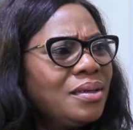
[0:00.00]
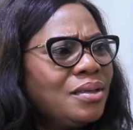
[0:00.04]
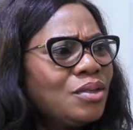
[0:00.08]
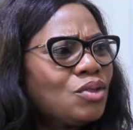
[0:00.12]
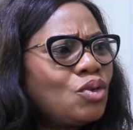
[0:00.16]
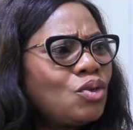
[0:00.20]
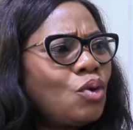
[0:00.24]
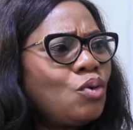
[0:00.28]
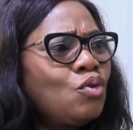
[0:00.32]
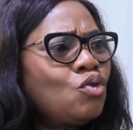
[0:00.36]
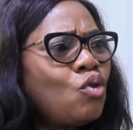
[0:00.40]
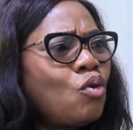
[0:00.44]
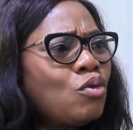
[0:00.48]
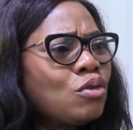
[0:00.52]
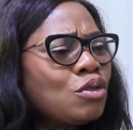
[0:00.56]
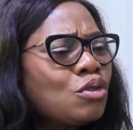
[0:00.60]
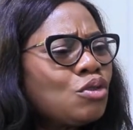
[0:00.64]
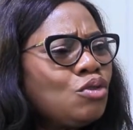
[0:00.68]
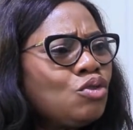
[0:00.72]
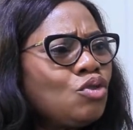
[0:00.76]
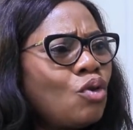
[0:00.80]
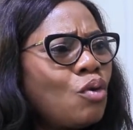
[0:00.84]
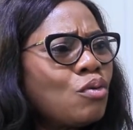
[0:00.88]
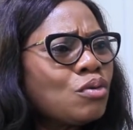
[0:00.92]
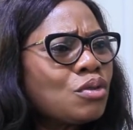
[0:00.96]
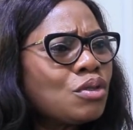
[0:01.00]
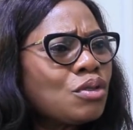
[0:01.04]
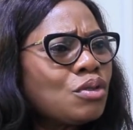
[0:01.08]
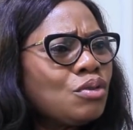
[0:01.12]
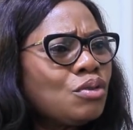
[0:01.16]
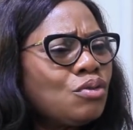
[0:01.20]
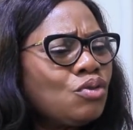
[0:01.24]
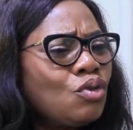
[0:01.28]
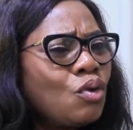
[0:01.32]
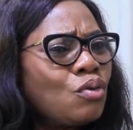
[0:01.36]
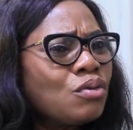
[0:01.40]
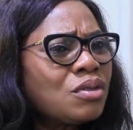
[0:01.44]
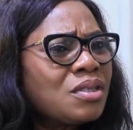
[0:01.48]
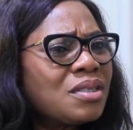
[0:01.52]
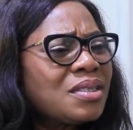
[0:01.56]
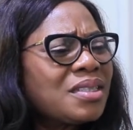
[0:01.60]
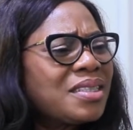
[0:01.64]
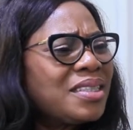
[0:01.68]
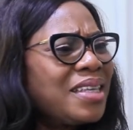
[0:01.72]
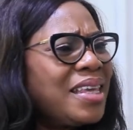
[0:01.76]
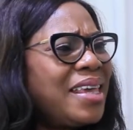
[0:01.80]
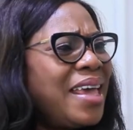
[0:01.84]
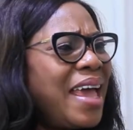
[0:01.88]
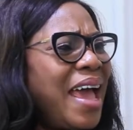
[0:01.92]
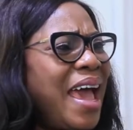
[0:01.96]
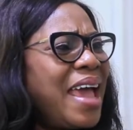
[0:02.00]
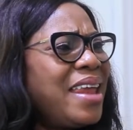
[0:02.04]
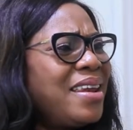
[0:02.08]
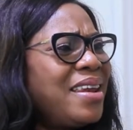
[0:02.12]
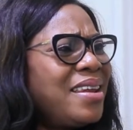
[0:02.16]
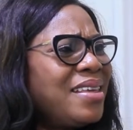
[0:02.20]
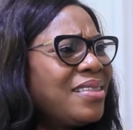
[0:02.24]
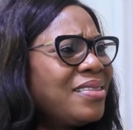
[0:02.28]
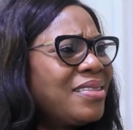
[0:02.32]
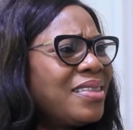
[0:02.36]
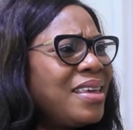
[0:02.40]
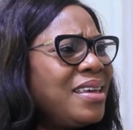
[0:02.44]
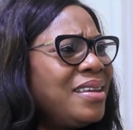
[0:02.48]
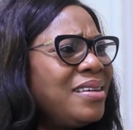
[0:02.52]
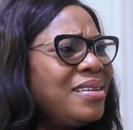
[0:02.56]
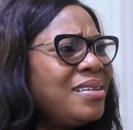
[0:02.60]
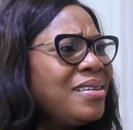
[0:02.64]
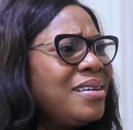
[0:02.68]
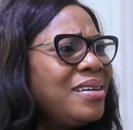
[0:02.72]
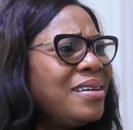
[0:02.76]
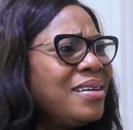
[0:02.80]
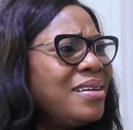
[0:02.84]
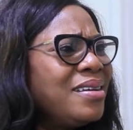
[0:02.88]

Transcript: So don't see anything